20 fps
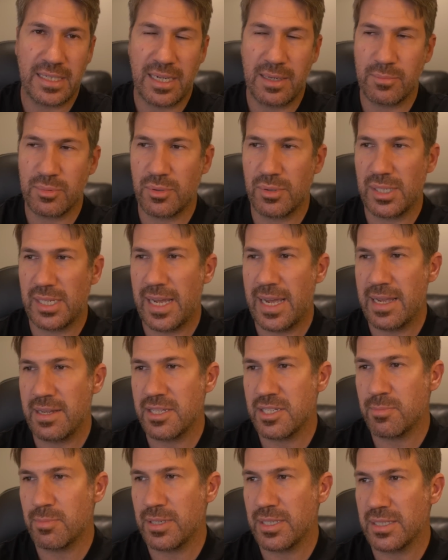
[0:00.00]
comes with an
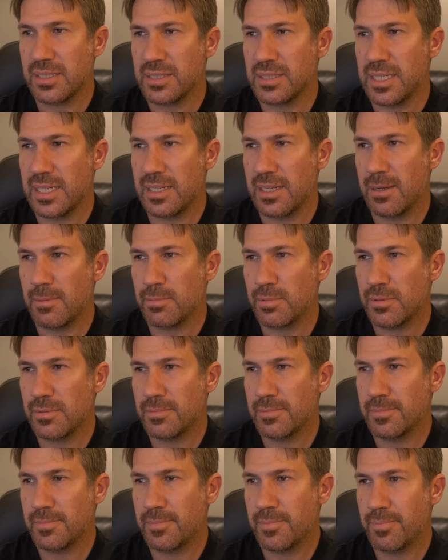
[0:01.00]
8-speaker setup.
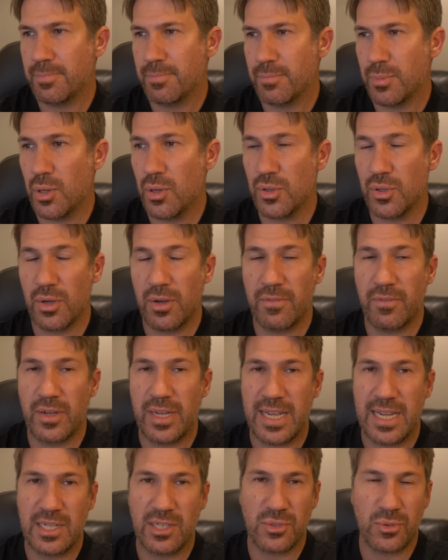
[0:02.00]
Both offer
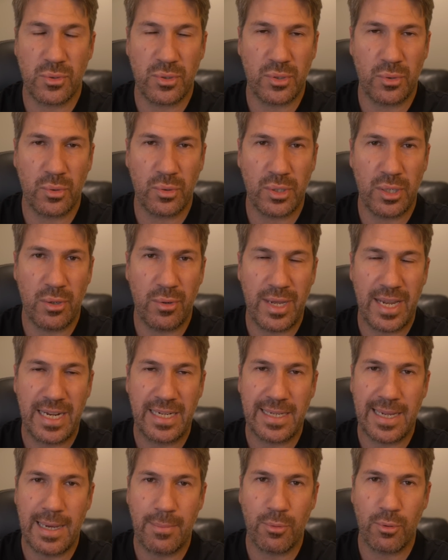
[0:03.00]
Android Auto
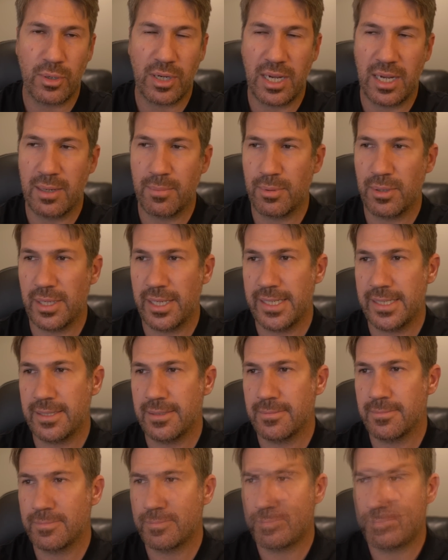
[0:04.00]
and Apple CarPlay.
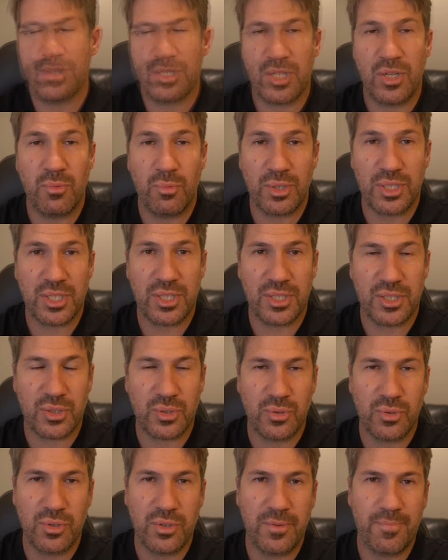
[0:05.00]
So what's the
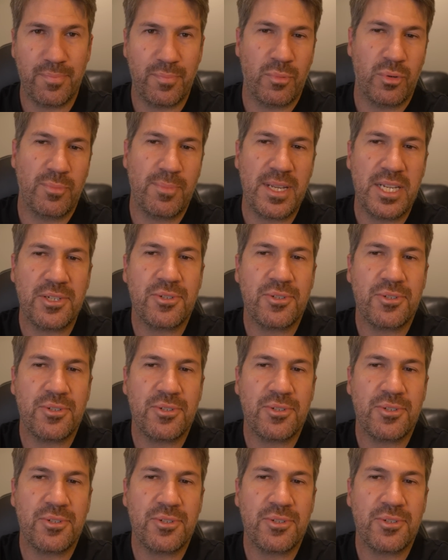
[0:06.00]
score? Well, it'd be